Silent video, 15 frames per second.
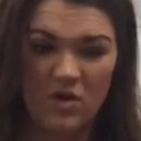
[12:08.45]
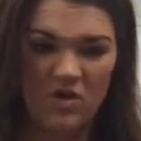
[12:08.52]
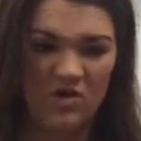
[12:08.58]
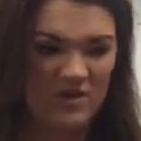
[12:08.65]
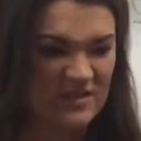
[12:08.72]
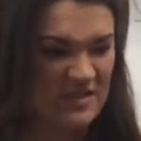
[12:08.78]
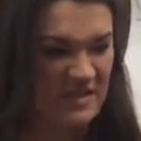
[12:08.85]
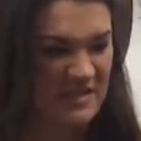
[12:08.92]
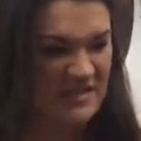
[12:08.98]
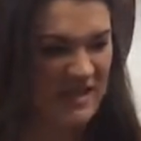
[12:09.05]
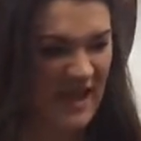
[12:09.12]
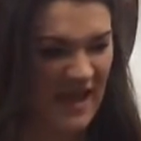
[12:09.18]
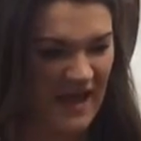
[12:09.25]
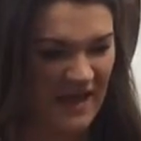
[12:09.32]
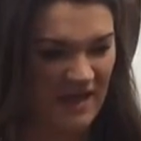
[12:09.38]
Or is he
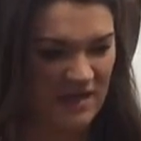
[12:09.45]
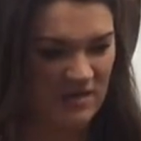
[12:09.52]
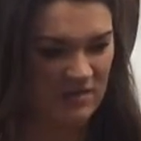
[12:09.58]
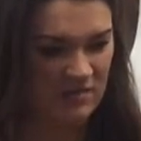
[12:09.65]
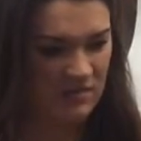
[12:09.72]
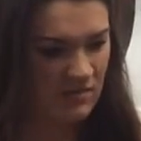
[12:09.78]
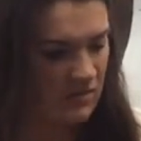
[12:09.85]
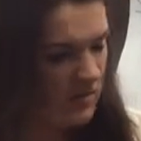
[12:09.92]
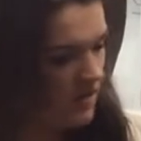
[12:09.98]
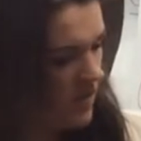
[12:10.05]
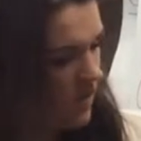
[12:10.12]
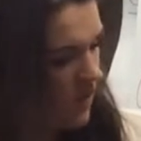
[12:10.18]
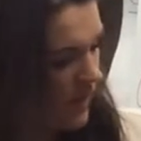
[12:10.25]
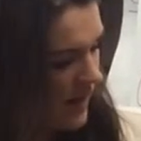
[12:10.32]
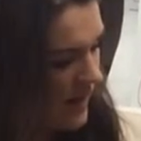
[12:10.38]
sad?
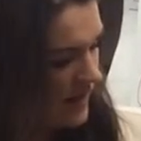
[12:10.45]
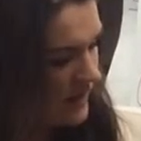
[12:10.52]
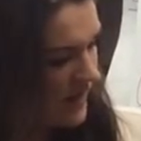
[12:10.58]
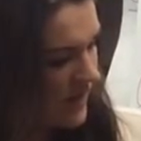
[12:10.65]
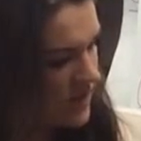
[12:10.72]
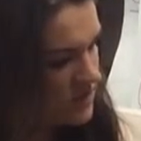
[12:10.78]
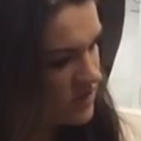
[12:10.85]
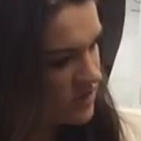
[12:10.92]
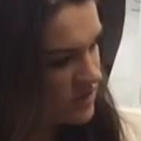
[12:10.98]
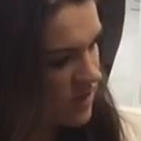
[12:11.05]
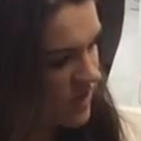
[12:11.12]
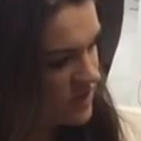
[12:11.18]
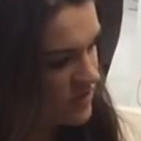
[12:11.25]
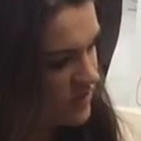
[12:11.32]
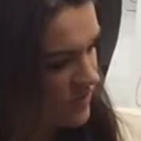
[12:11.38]
What kind of character
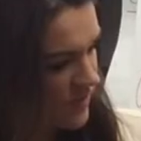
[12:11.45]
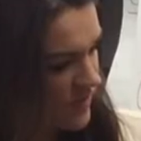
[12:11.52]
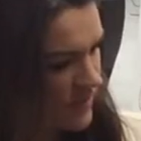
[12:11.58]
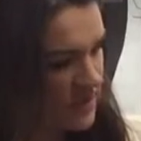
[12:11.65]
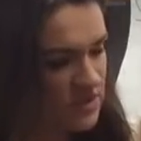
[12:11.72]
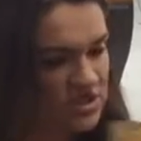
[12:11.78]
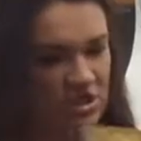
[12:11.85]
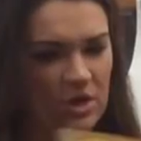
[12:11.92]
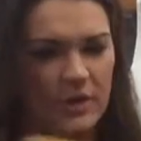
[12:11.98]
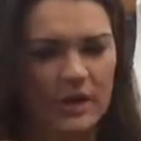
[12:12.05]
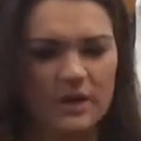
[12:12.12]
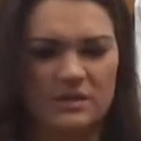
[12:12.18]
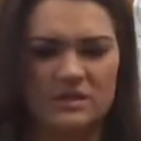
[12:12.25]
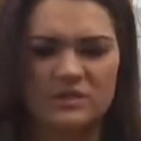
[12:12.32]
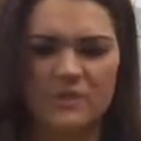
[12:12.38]
trait do you think he's showing
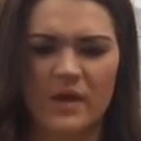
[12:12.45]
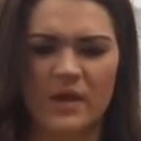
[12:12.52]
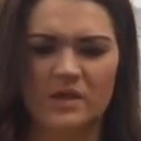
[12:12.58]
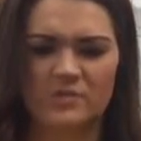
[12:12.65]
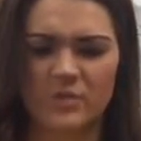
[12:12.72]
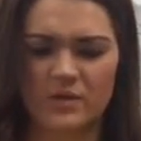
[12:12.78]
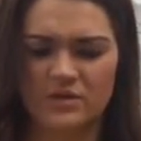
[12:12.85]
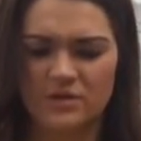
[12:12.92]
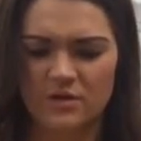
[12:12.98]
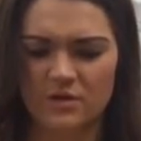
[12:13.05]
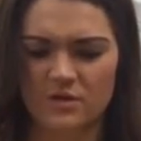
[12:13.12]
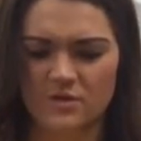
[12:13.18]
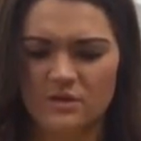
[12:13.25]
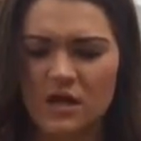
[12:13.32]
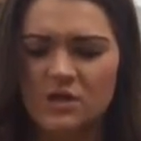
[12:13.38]
on this page, boys and
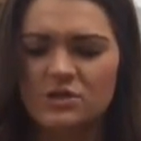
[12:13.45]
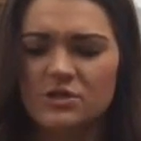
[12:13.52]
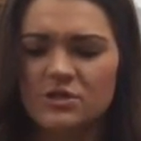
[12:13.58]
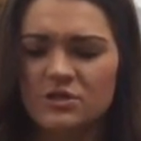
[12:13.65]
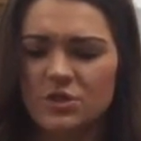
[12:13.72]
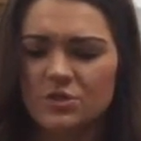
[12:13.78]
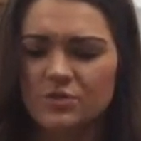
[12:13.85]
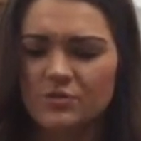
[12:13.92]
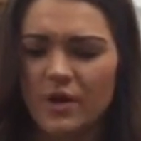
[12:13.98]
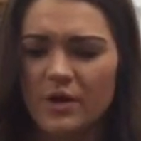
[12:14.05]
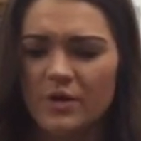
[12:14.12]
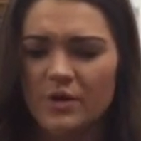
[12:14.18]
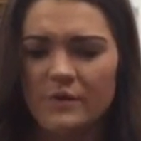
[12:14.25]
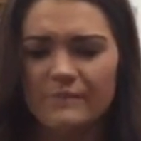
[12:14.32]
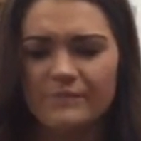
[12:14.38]
girls? Talk to your shoulder
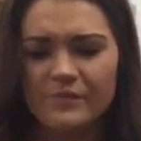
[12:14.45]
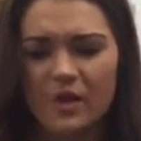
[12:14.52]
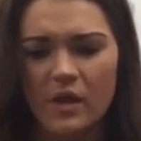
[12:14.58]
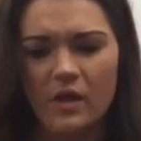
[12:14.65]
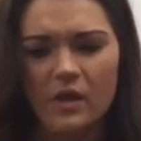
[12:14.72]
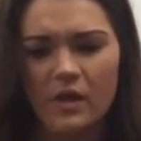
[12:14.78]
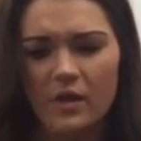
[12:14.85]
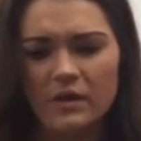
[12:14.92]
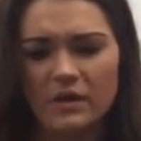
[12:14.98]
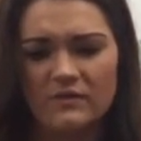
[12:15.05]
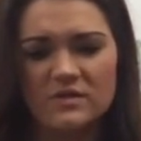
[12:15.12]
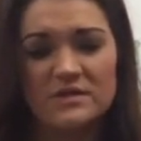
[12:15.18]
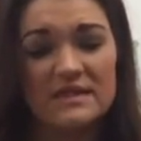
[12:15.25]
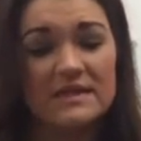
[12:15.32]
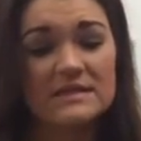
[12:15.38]
partner. I'll give
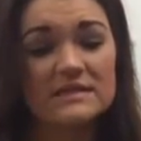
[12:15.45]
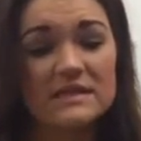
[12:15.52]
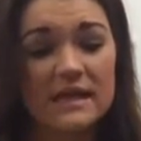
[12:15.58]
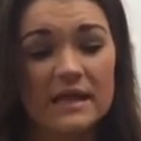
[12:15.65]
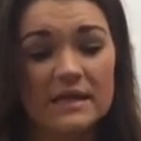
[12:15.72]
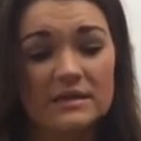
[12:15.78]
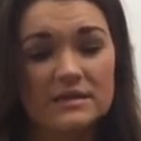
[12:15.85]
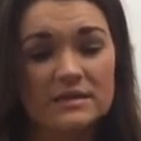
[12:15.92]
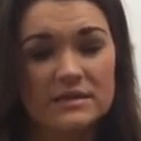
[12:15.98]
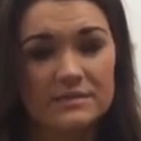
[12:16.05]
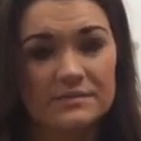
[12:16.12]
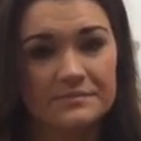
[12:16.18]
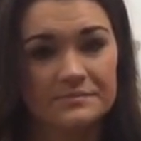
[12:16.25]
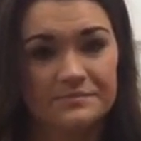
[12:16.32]
you 10 seconds.